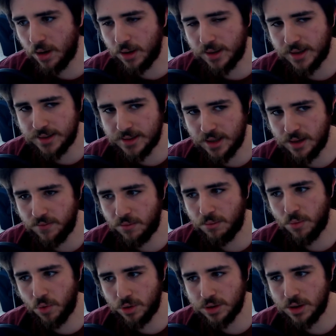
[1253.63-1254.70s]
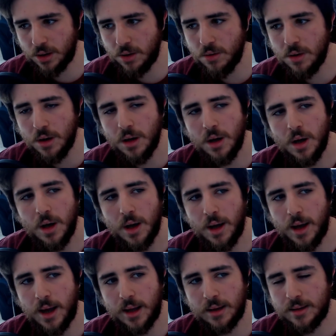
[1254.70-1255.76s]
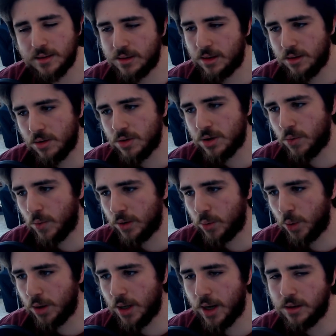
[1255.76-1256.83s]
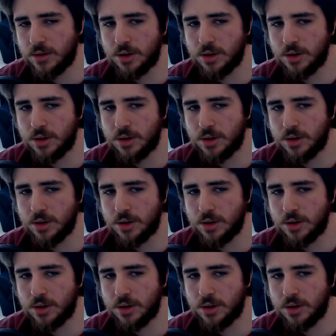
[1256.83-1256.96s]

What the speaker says: That's even more secure, and they're still using 128.